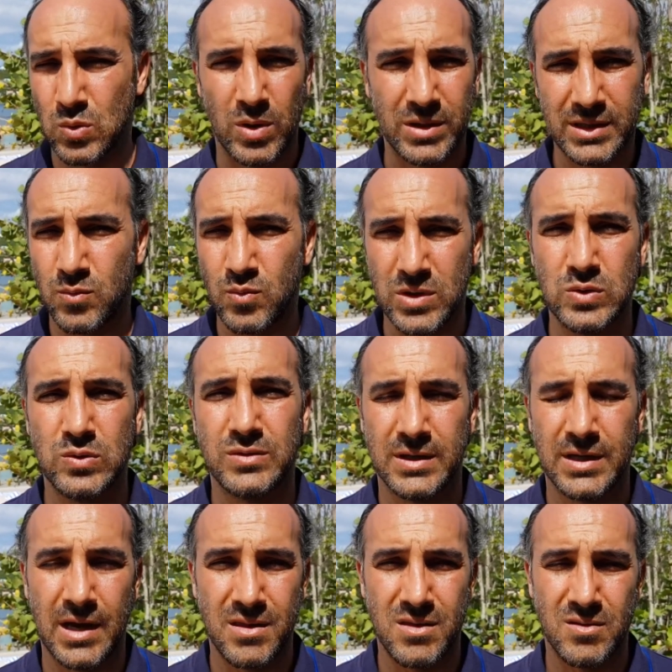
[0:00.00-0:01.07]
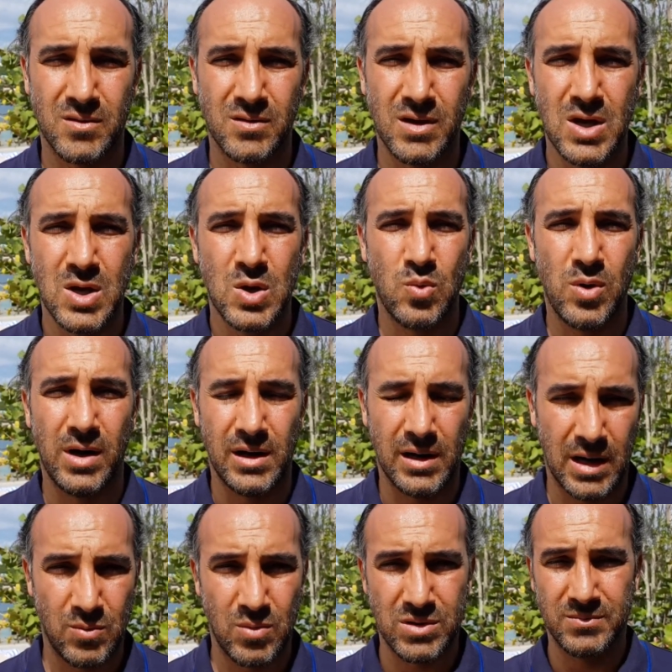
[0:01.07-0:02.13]
So what can we do together,
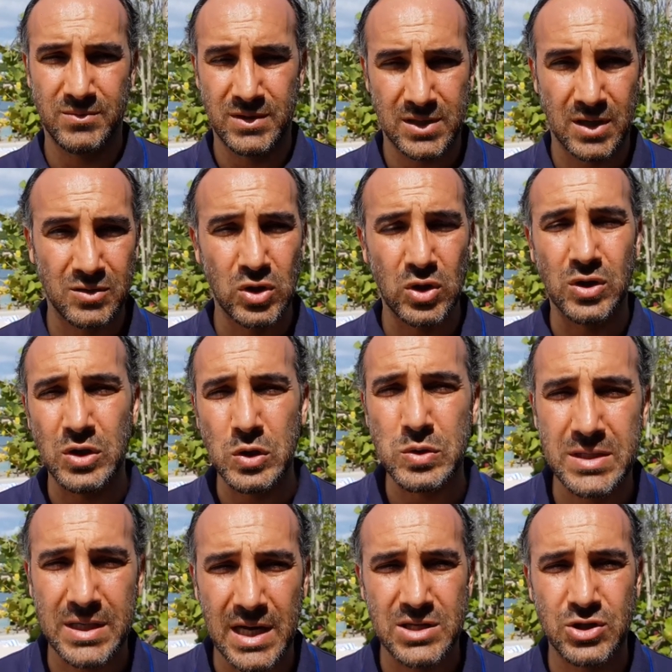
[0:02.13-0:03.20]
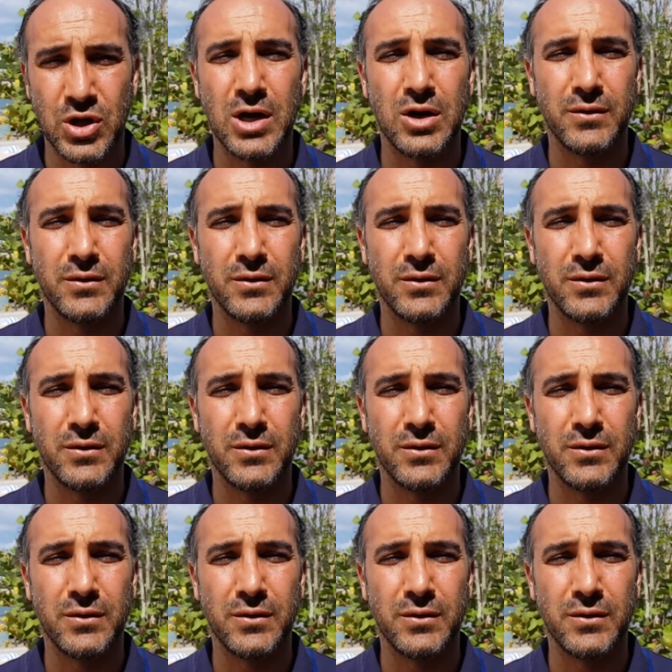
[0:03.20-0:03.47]
where I want them to start to learn new skills,